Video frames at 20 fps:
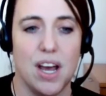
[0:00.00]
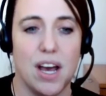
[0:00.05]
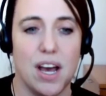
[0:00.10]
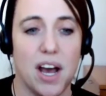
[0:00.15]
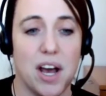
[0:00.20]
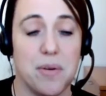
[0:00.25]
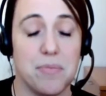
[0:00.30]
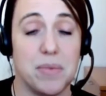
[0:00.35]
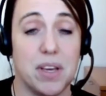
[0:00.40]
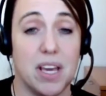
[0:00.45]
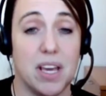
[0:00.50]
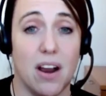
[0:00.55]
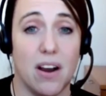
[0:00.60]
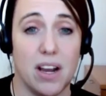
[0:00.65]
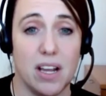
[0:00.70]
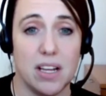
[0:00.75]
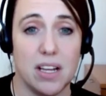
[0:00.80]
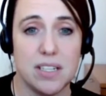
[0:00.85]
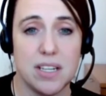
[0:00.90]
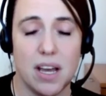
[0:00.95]

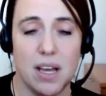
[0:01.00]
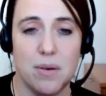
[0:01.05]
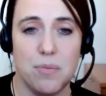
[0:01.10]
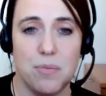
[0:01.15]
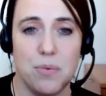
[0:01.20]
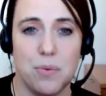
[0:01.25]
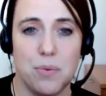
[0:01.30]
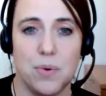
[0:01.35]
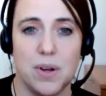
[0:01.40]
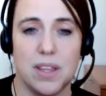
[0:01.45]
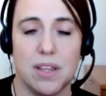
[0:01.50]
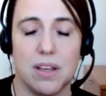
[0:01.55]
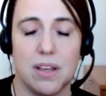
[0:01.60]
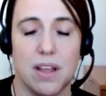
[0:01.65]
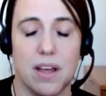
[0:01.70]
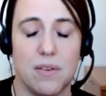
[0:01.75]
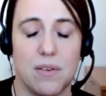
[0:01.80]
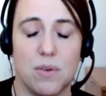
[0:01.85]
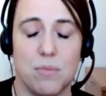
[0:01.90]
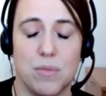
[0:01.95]
Karyotype, with a
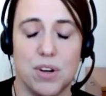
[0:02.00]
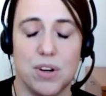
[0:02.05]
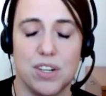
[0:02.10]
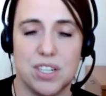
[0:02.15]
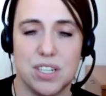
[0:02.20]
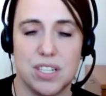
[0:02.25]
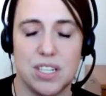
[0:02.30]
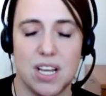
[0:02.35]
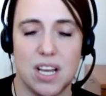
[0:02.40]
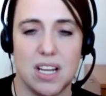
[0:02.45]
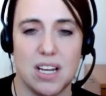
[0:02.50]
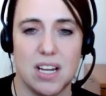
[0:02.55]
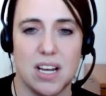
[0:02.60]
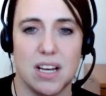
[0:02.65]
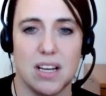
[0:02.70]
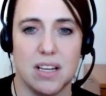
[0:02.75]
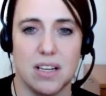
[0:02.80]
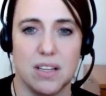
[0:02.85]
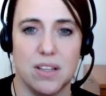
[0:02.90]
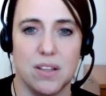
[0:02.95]
lot of emerging
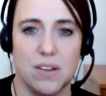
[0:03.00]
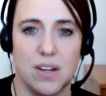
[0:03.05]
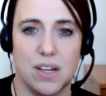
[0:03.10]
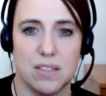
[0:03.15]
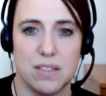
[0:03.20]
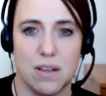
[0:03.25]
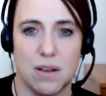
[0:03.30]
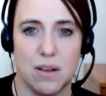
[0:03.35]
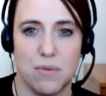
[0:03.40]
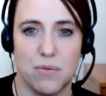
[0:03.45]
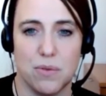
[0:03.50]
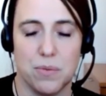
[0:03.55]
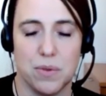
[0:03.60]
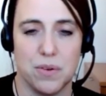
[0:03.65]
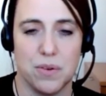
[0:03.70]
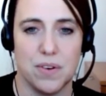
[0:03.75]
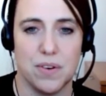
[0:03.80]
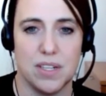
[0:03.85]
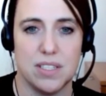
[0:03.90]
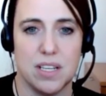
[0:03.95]
data, including some from the
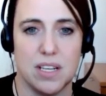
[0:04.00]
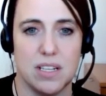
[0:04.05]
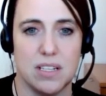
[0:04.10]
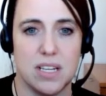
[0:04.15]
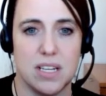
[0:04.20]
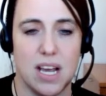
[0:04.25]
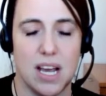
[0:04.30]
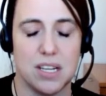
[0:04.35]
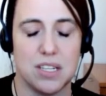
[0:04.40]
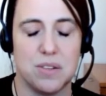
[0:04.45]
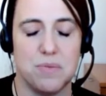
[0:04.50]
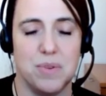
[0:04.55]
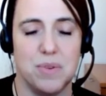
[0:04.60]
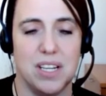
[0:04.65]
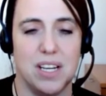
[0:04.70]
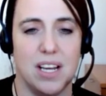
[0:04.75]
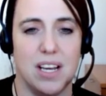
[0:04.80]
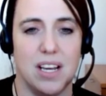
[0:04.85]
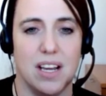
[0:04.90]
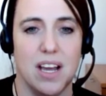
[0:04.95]
recent ASH
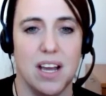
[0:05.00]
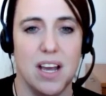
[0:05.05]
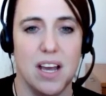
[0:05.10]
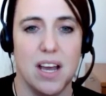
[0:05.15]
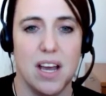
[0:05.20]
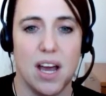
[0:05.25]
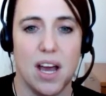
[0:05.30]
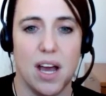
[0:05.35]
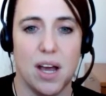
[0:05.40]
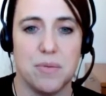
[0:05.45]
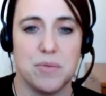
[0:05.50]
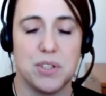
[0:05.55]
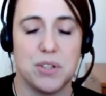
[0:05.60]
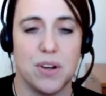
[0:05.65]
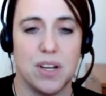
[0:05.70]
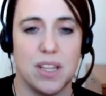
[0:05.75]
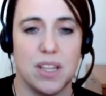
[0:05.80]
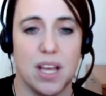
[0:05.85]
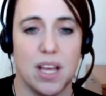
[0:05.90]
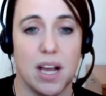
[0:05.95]
meeting,
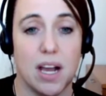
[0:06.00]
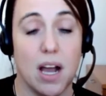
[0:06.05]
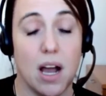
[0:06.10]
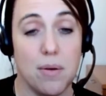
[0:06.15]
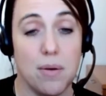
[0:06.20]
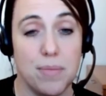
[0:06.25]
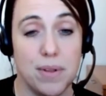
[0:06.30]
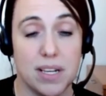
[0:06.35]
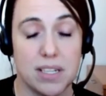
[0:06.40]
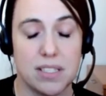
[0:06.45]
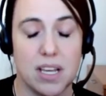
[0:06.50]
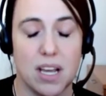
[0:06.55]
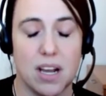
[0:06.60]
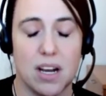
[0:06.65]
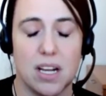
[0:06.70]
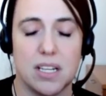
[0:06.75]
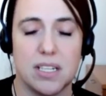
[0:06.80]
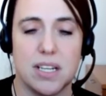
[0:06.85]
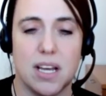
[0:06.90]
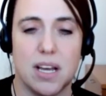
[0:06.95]
showing that complex
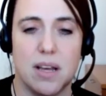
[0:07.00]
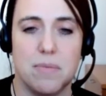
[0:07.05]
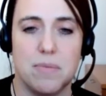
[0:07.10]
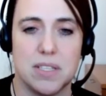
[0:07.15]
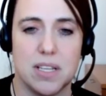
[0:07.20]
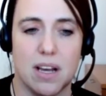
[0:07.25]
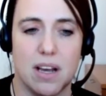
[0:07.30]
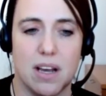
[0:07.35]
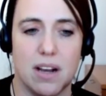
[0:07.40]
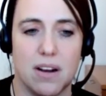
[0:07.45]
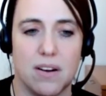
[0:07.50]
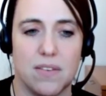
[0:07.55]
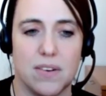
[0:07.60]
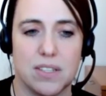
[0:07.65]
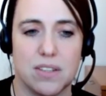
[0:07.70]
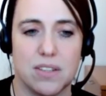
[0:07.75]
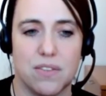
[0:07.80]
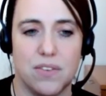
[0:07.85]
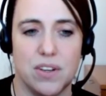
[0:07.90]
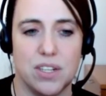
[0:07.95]
karyotype is a higher
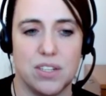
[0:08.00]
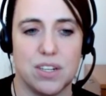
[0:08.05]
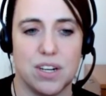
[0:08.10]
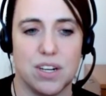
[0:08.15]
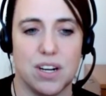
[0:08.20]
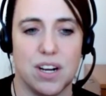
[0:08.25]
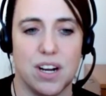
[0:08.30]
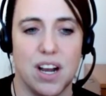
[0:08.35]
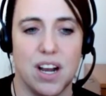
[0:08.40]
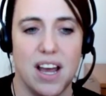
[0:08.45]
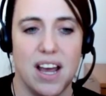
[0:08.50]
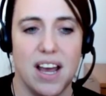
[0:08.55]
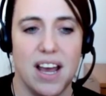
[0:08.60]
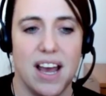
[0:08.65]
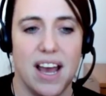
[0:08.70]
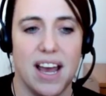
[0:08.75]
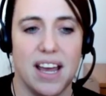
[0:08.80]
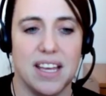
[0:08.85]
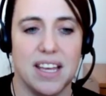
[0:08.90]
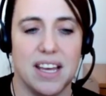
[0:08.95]
risk feature.
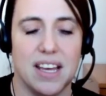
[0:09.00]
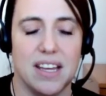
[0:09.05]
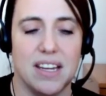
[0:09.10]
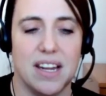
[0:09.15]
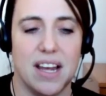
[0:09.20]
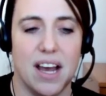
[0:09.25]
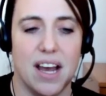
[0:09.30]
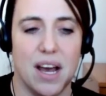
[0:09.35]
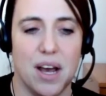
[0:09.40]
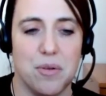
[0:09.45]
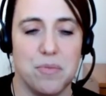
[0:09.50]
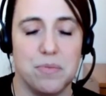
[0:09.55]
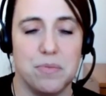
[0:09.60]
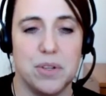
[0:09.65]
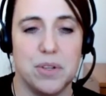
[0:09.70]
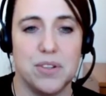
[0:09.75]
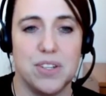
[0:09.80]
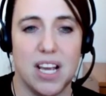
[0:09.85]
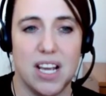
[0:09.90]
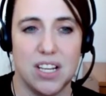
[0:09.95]
And then
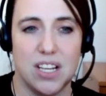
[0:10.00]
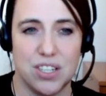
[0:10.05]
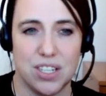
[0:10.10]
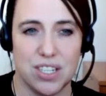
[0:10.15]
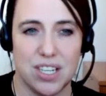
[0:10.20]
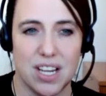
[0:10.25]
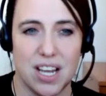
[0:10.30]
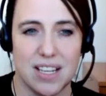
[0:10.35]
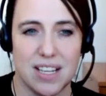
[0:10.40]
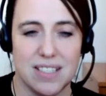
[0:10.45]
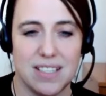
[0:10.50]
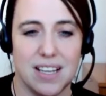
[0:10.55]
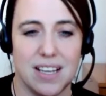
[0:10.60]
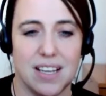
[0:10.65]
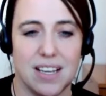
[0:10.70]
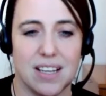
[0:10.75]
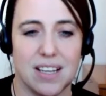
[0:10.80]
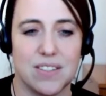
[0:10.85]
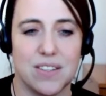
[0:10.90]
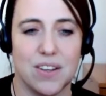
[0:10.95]
mutation
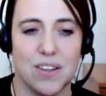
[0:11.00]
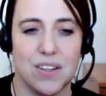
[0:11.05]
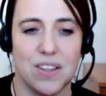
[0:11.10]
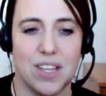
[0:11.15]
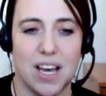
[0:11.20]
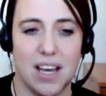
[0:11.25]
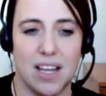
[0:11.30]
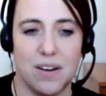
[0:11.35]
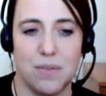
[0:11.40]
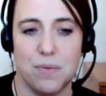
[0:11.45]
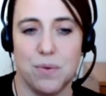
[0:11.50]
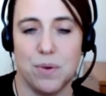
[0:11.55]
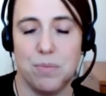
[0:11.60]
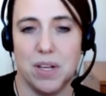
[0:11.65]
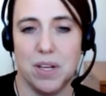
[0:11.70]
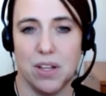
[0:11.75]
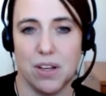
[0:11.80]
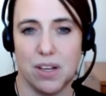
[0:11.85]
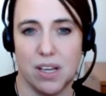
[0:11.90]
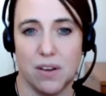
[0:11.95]
testing, so that would
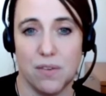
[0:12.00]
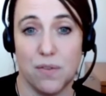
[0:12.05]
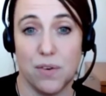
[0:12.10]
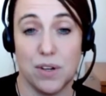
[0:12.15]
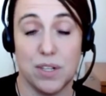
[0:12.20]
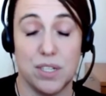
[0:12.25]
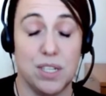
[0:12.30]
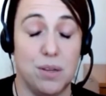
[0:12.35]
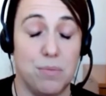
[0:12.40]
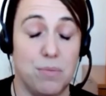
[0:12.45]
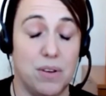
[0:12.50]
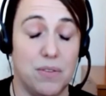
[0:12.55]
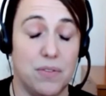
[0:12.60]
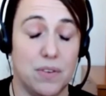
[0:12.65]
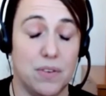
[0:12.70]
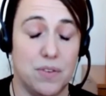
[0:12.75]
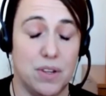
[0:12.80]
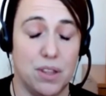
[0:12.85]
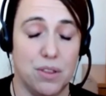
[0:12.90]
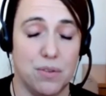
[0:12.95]
be looking for
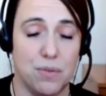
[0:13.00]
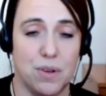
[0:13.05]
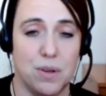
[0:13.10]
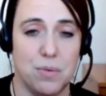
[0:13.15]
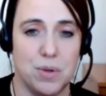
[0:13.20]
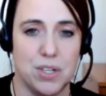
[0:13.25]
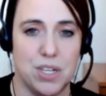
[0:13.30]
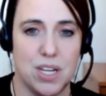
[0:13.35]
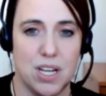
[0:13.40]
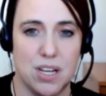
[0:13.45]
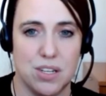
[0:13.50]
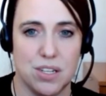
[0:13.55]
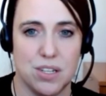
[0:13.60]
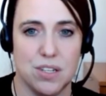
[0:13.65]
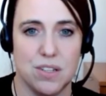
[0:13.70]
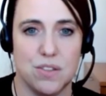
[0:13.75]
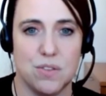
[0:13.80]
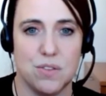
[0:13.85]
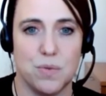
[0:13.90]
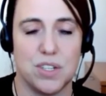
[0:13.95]
TP53
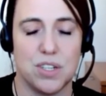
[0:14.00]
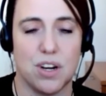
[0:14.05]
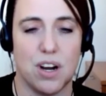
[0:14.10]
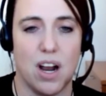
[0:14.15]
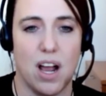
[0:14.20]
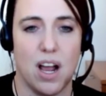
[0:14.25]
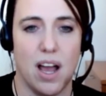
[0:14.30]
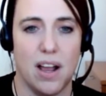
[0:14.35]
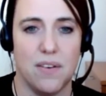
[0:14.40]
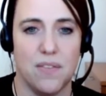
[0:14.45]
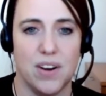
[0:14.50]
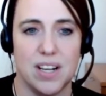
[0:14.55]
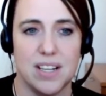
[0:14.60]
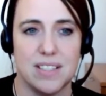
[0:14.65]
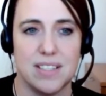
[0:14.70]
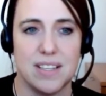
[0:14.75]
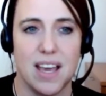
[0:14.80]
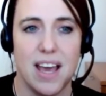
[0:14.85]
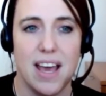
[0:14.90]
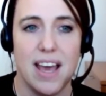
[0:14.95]
mutations, which are high
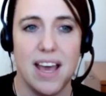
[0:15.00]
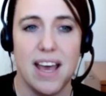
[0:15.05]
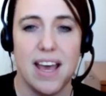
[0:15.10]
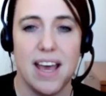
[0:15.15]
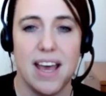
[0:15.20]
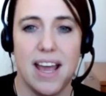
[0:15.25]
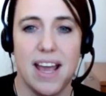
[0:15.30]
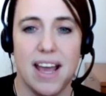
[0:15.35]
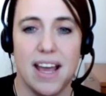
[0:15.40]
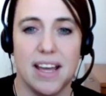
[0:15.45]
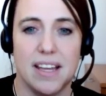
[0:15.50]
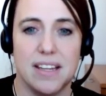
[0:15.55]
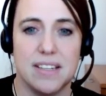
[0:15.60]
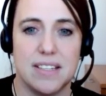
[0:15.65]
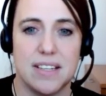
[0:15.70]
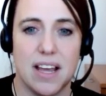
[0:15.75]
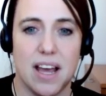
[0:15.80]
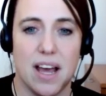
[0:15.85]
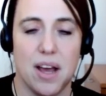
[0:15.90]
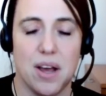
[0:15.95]
risk. And